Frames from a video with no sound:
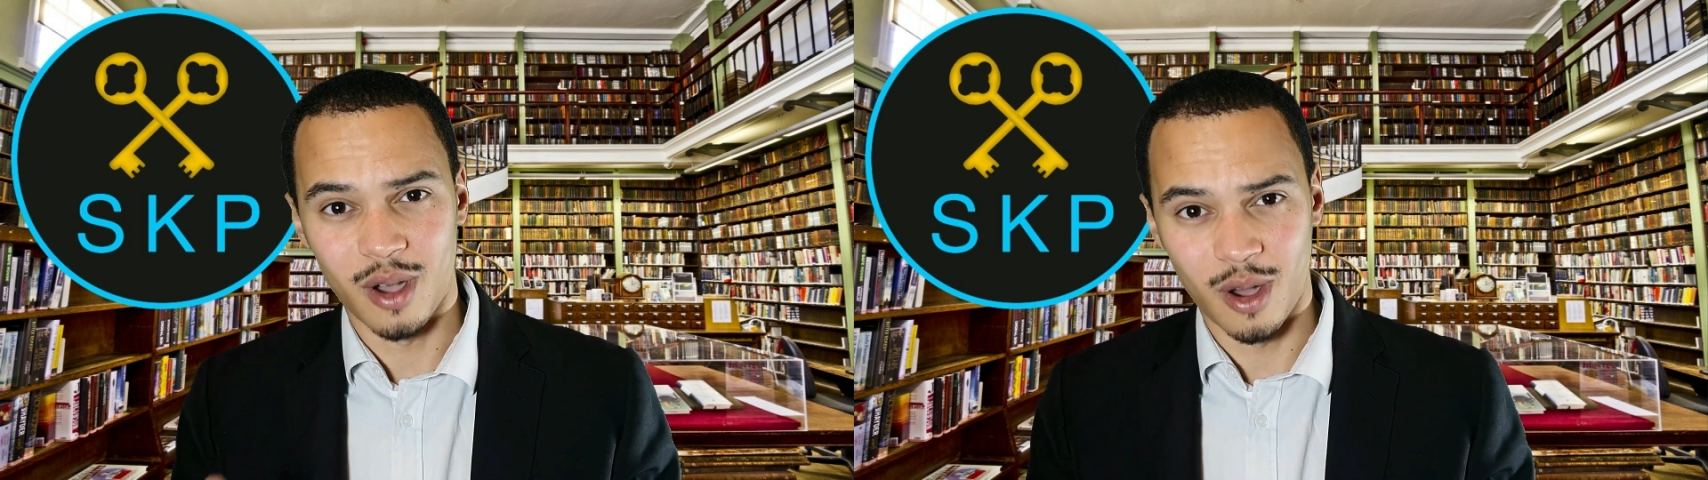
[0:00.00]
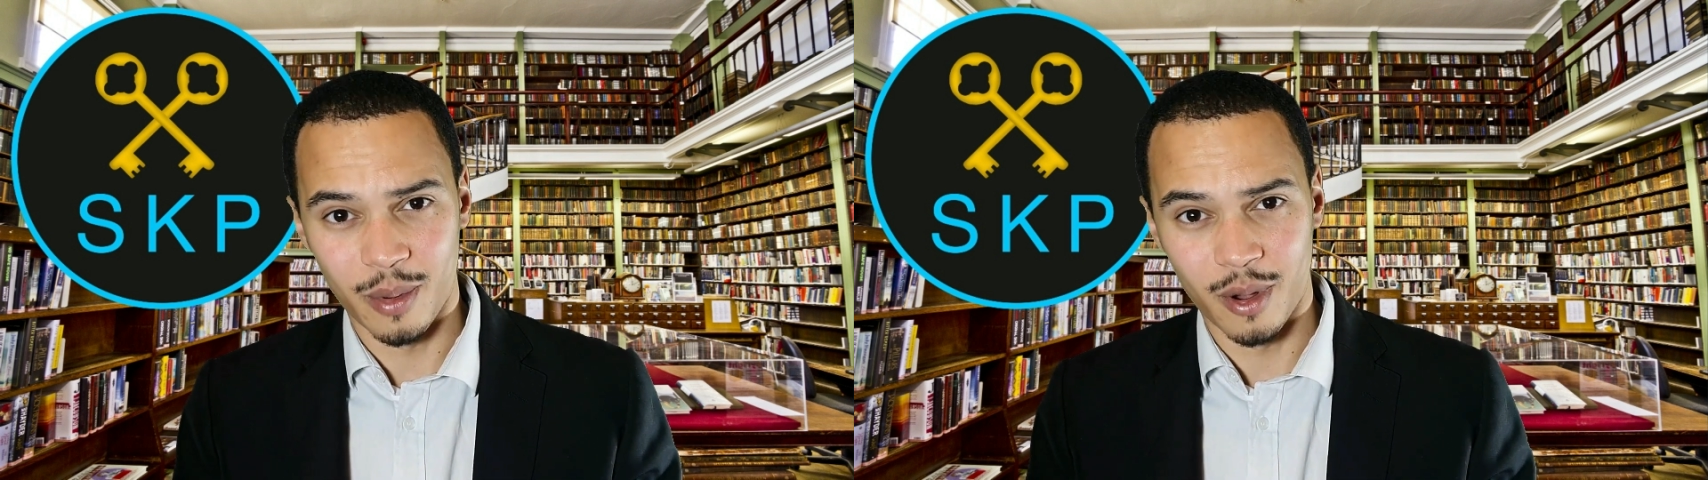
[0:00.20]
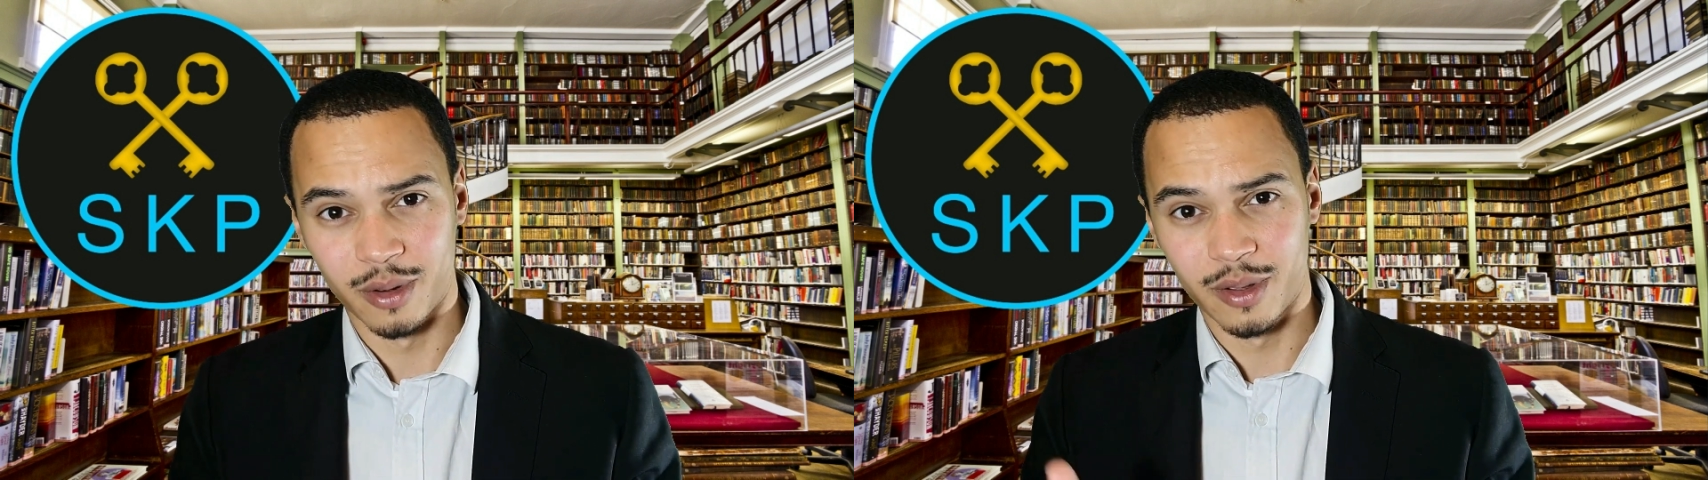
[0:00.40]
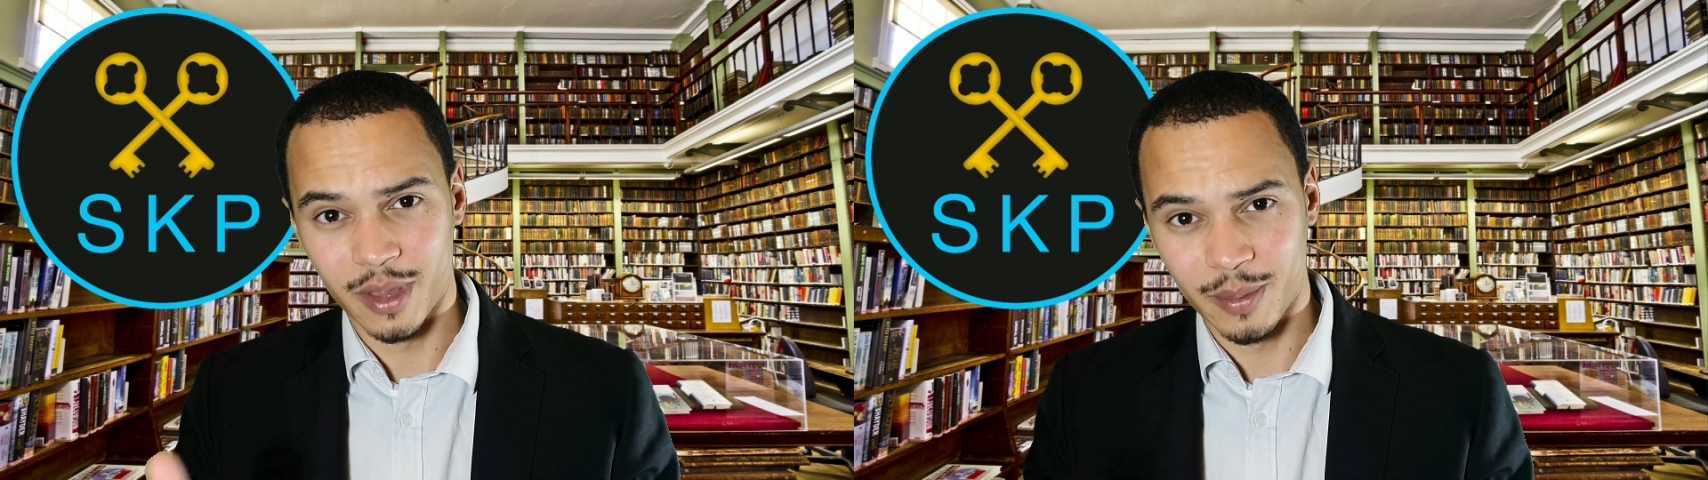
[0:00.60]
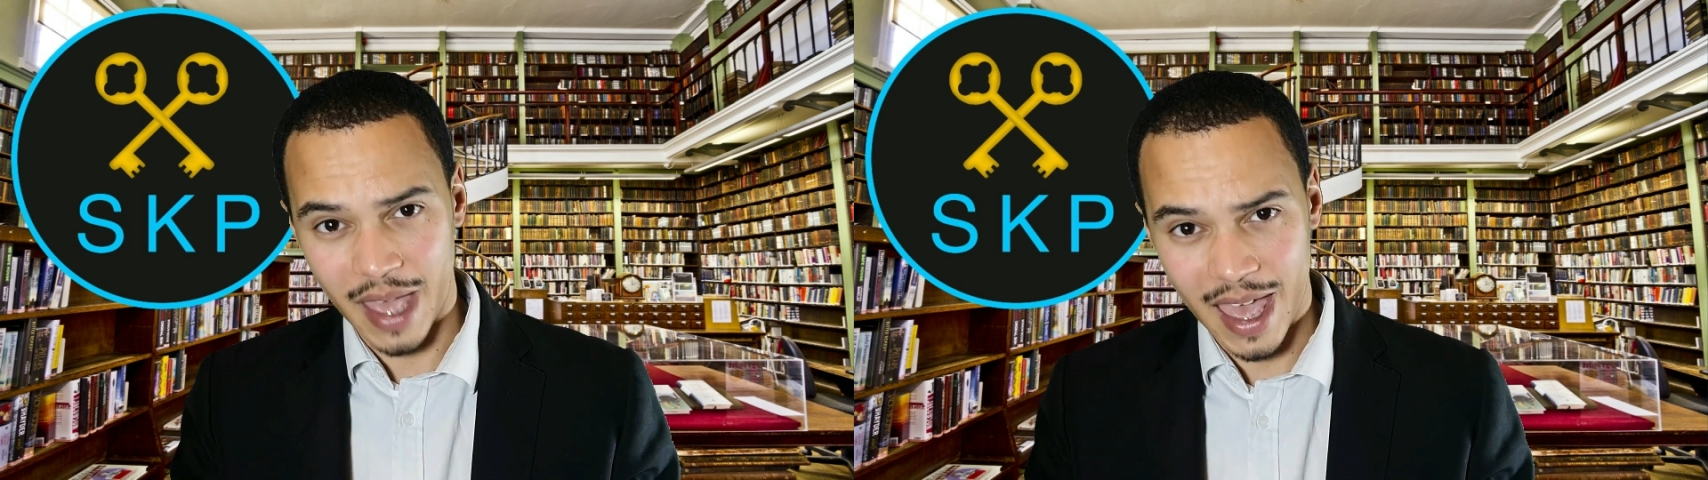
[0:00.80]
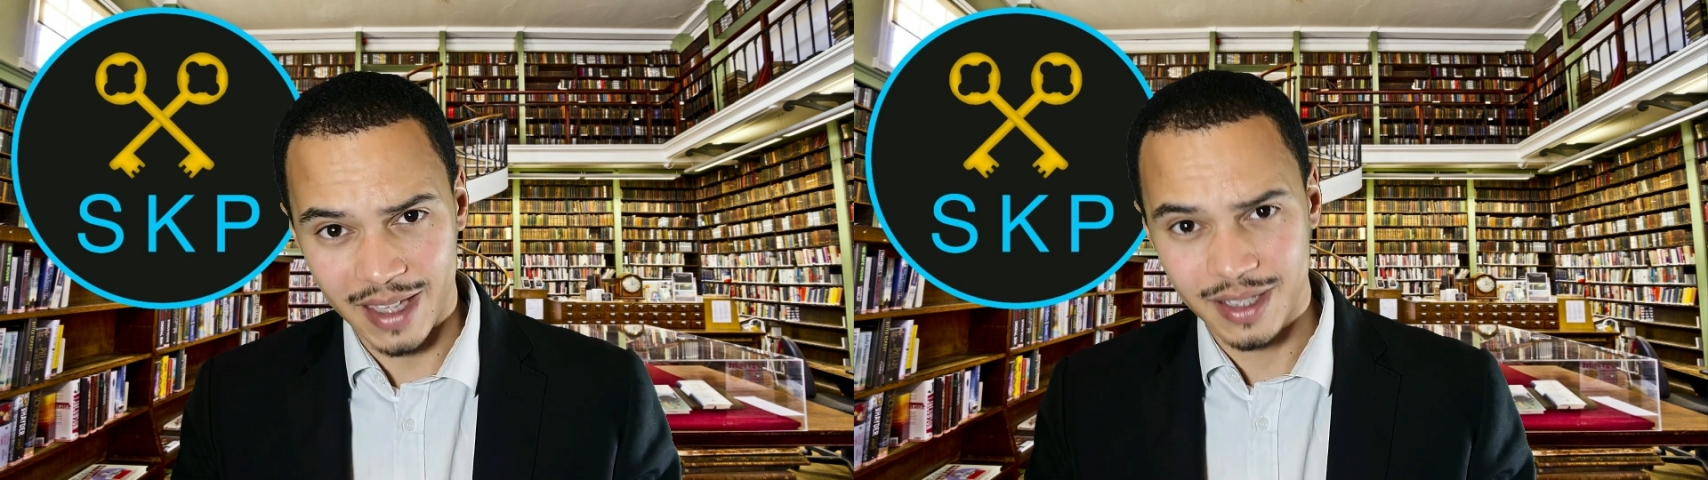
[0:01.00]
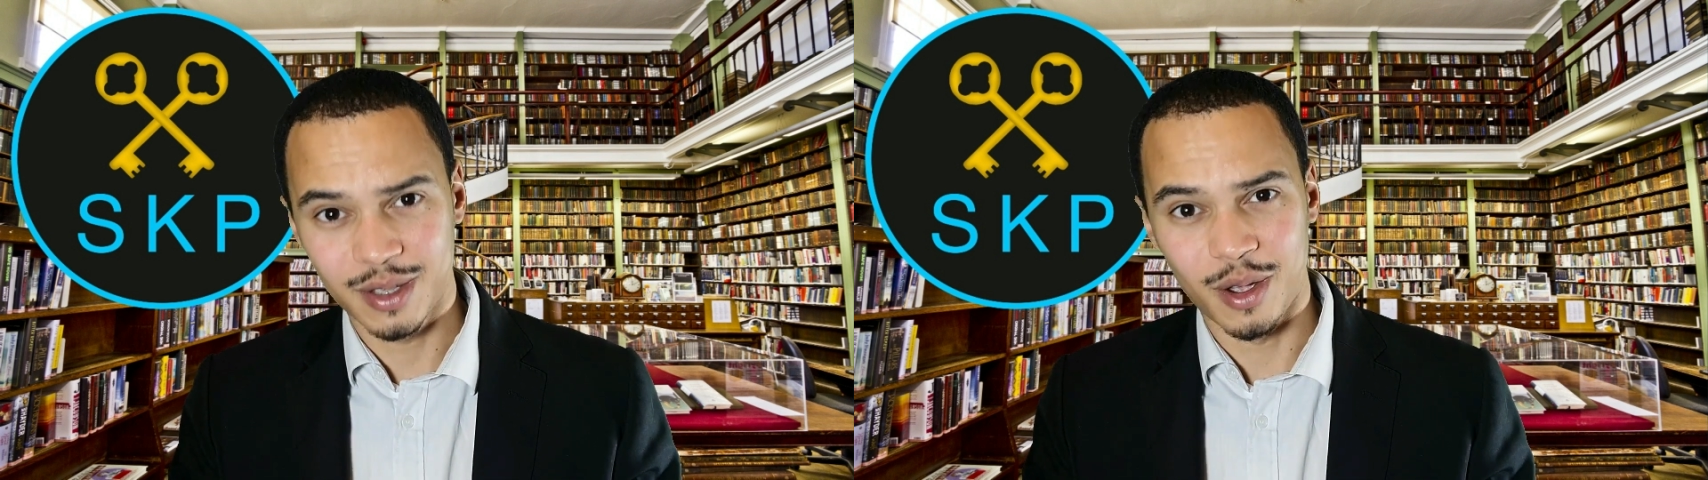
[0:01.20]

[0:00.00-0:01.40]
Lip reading: on the behest